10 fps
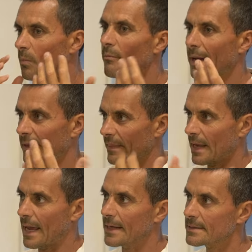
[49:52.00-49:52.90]
back in
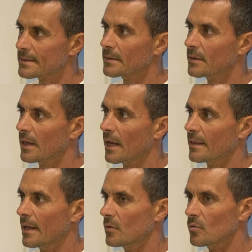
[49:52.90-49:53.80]
the lungs
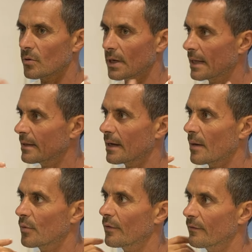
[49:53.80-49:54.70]
and I do another
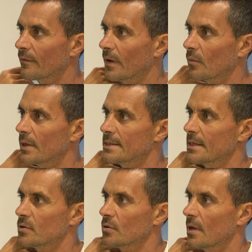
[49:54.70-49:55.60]
couple of
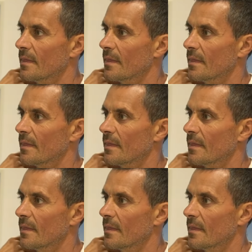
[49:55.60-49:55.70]
equalization.